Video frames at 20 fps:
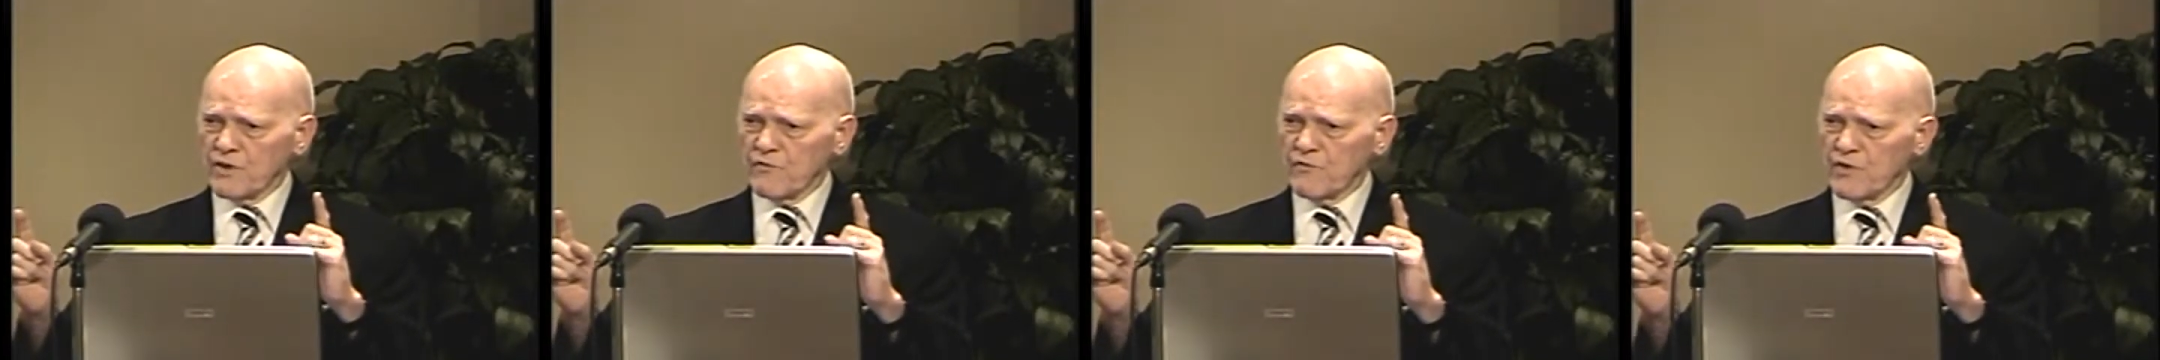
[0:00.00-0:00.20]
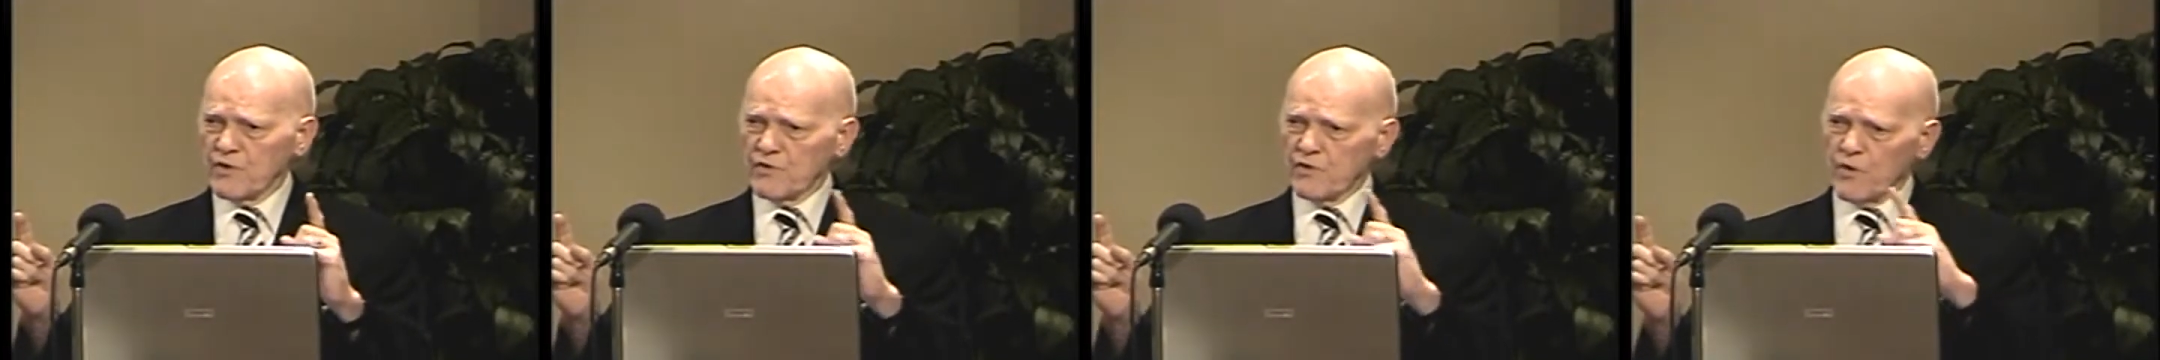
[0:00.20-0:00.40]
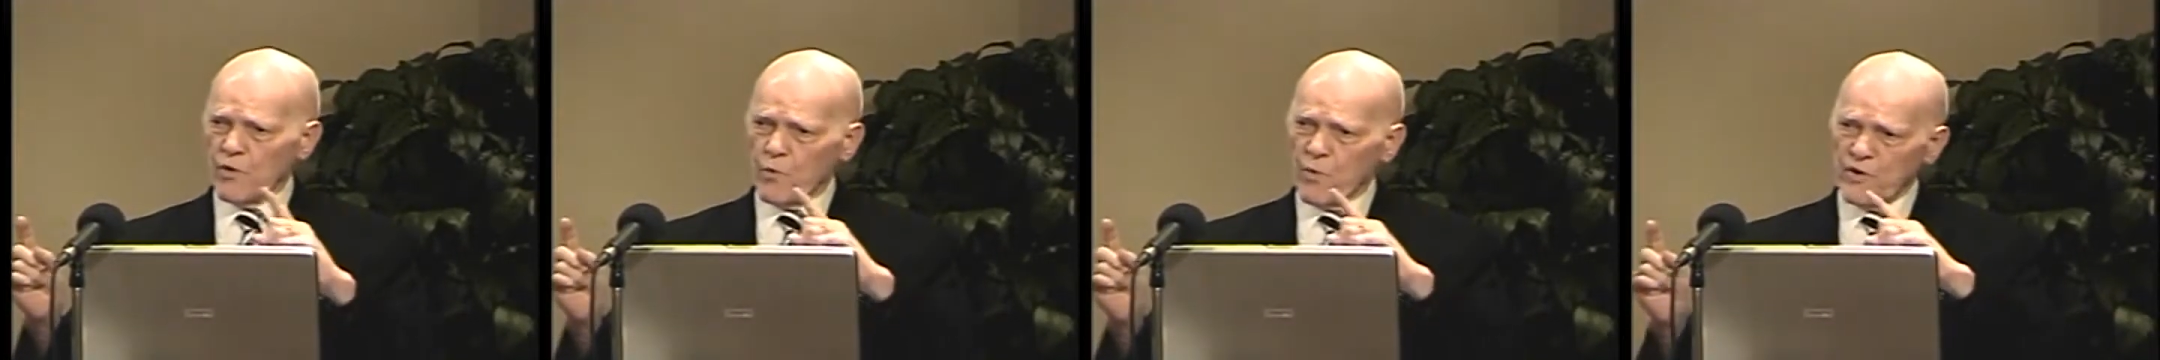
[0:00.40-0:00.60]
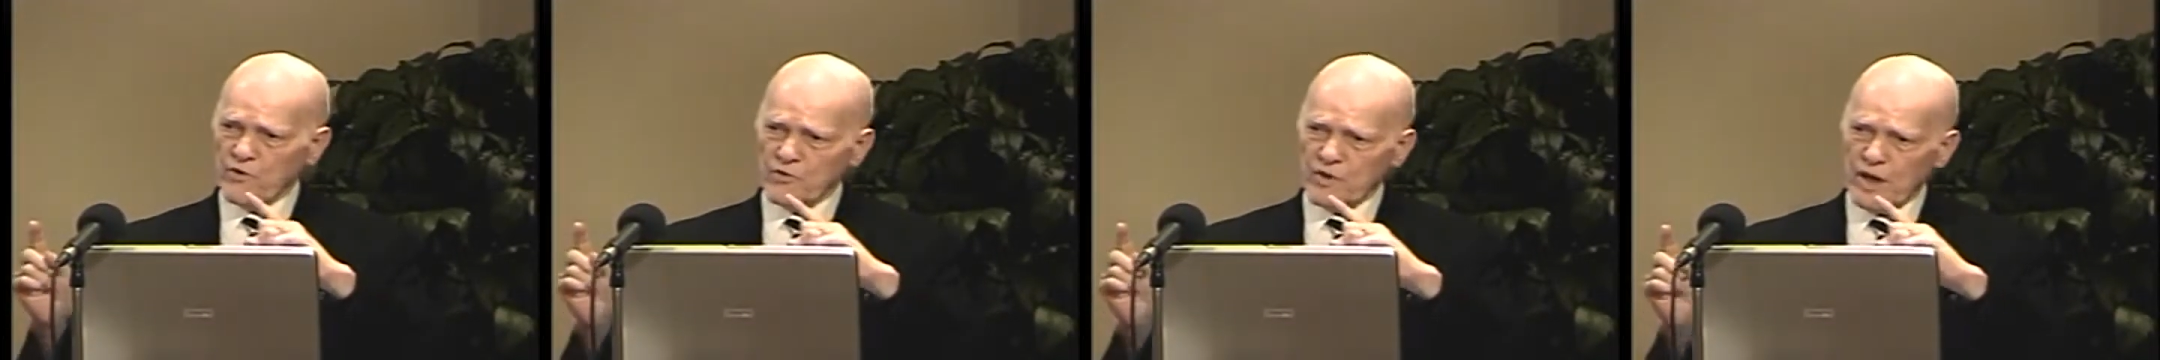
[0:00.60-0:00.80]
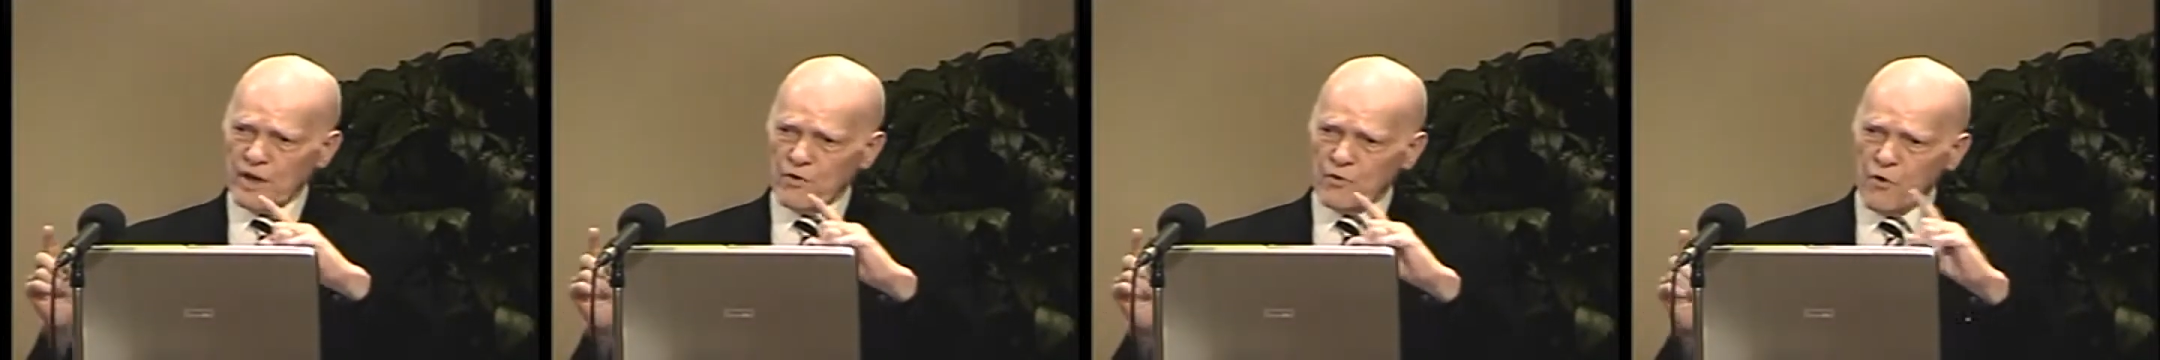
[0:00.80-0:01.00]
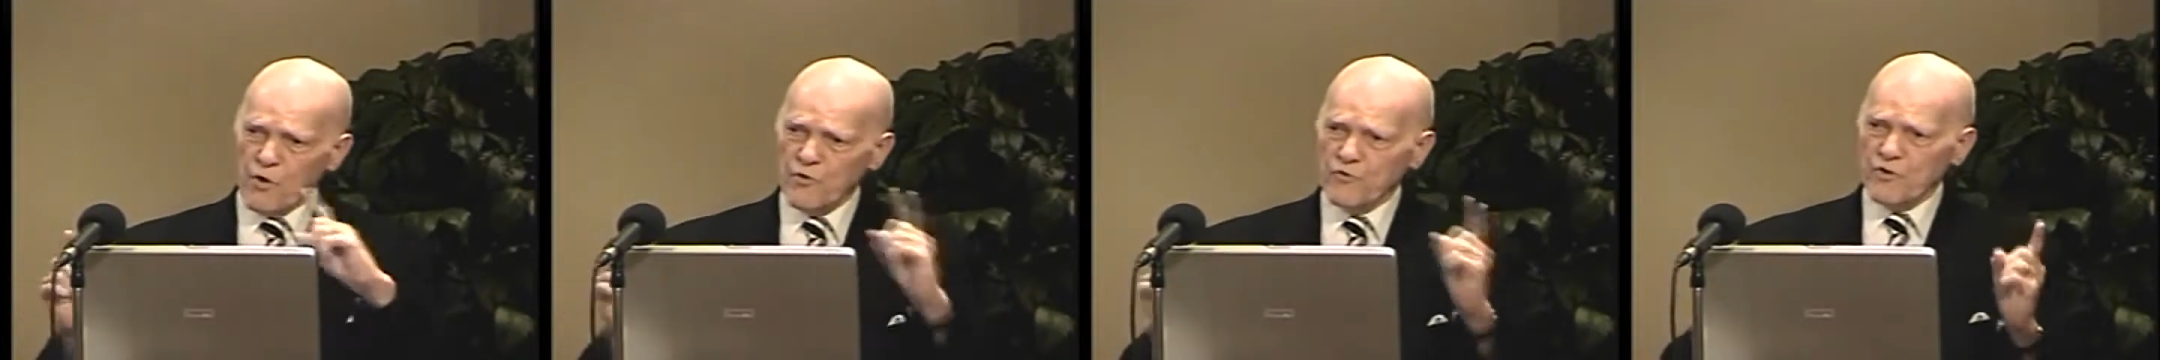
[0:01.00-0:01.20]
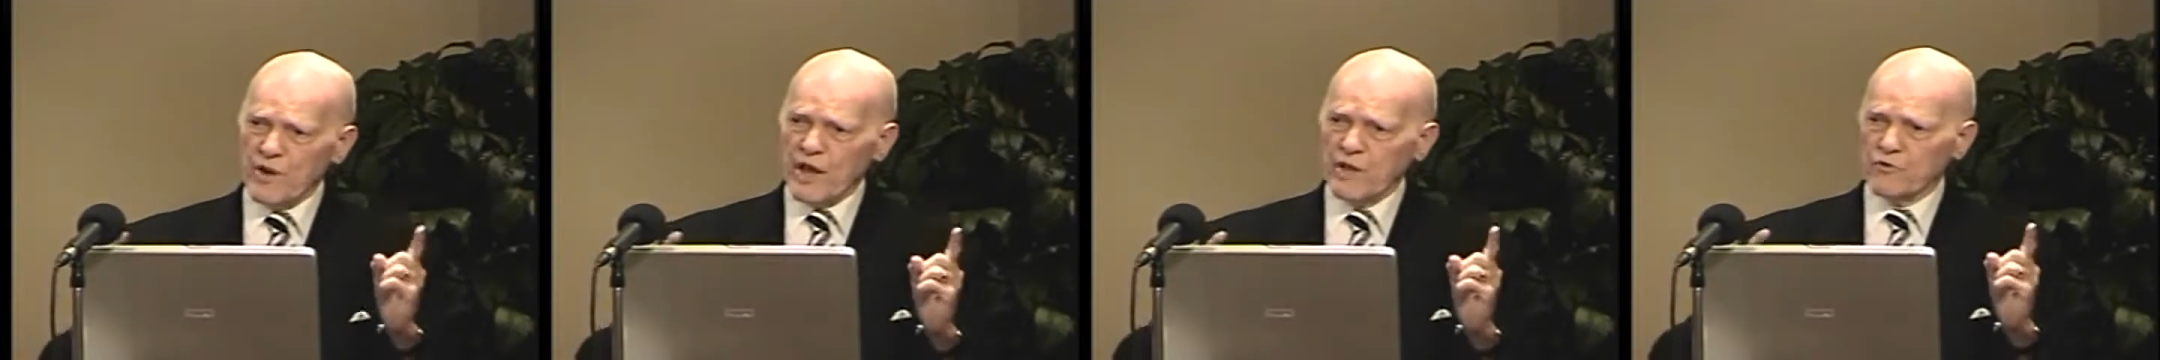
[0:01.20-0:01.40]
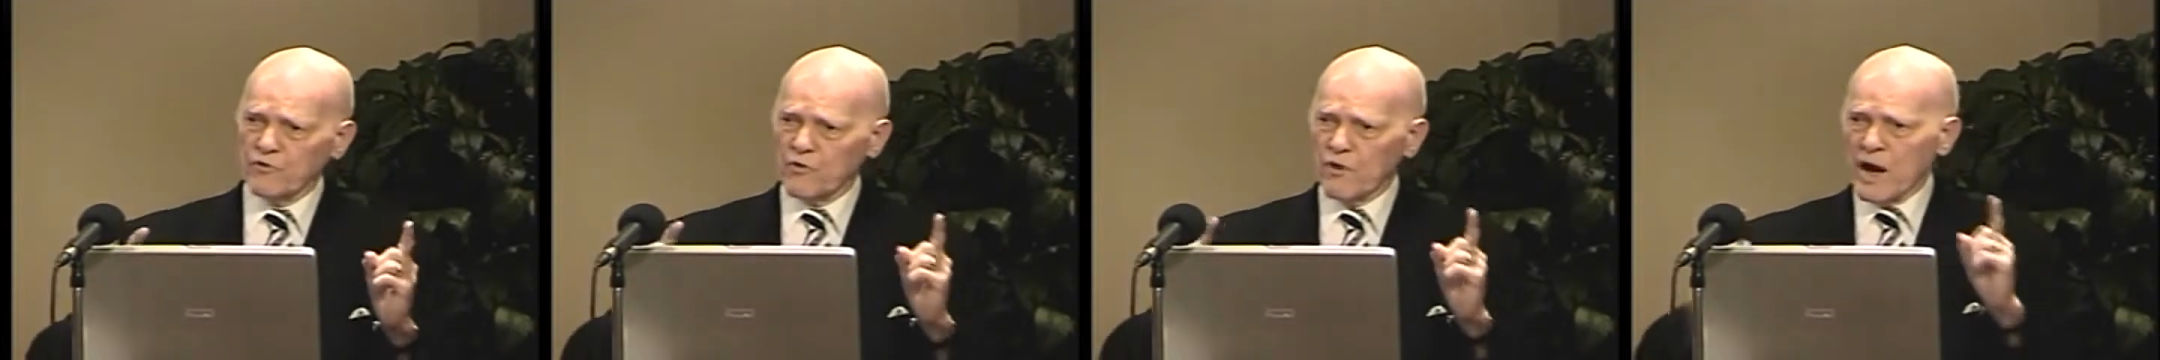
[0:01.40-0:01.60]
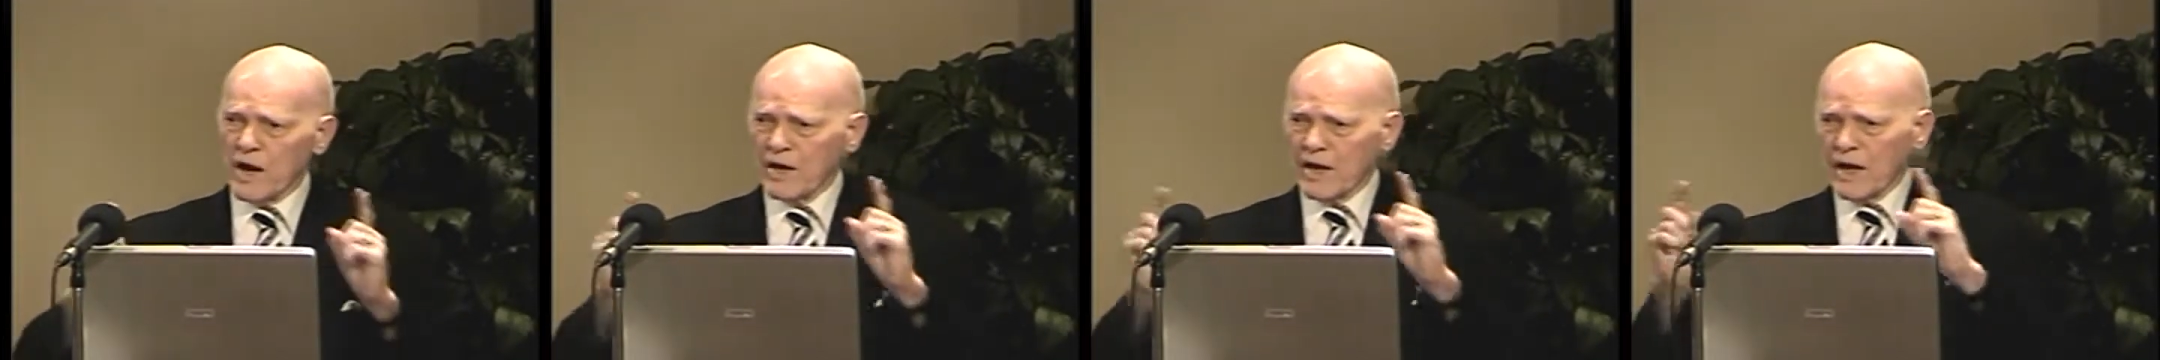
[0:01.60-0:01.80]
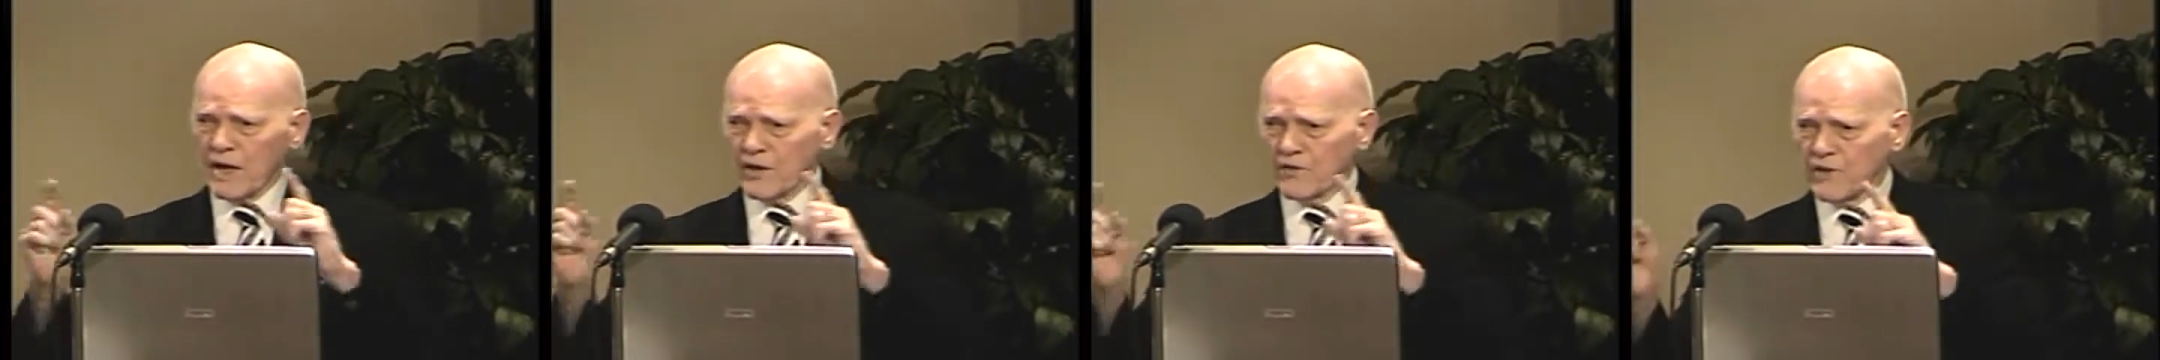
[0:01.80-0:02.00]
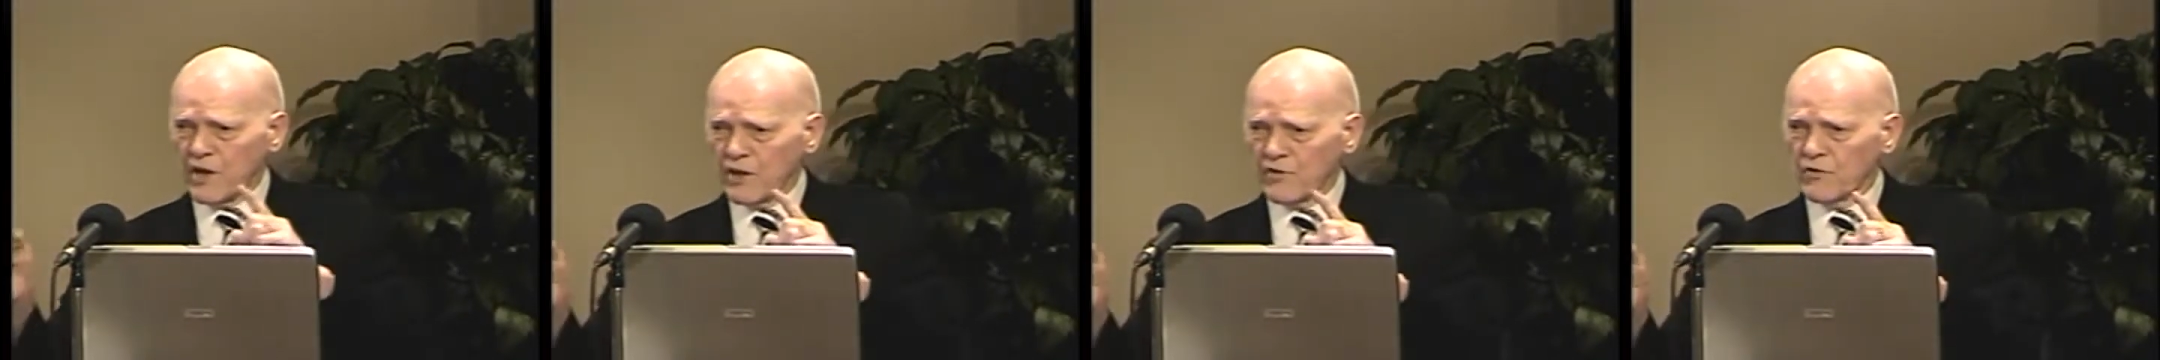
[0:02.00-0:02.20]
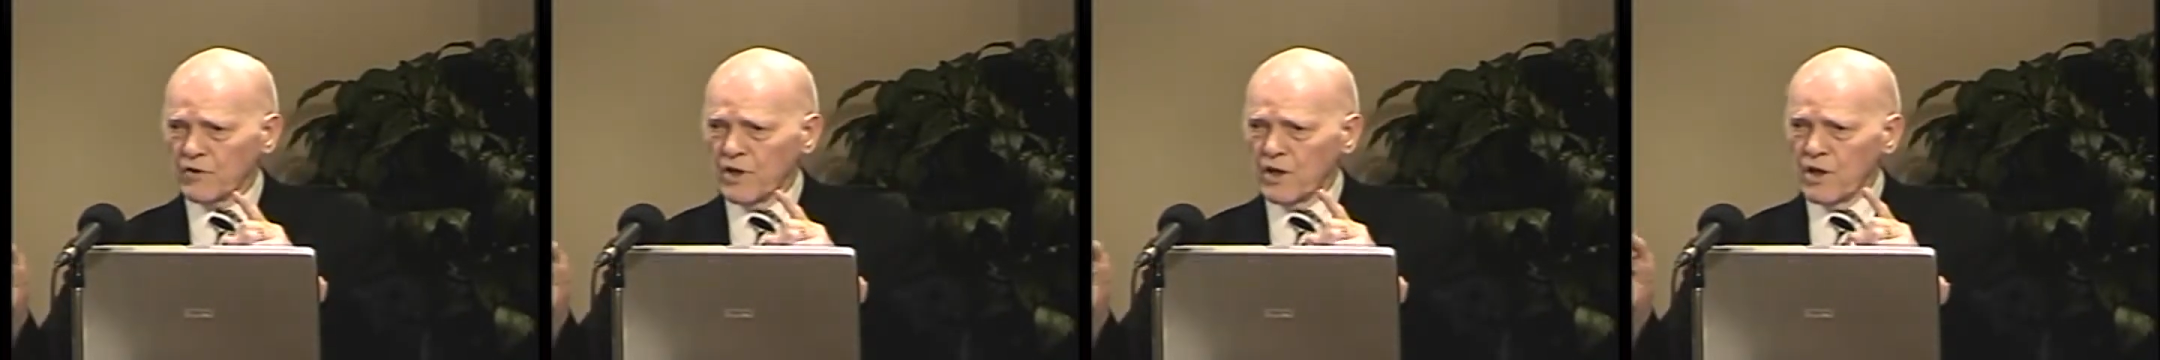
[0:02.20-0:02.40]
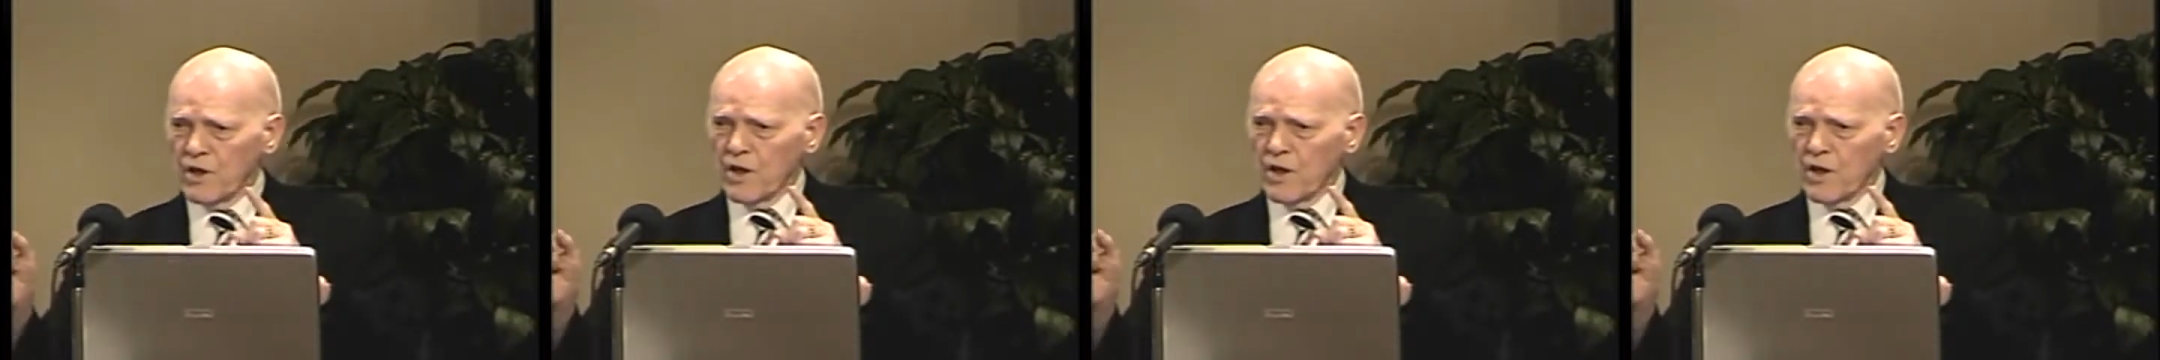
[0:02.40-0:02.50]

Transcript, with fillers: if he's in the Westcott and Hort text or our kind of text,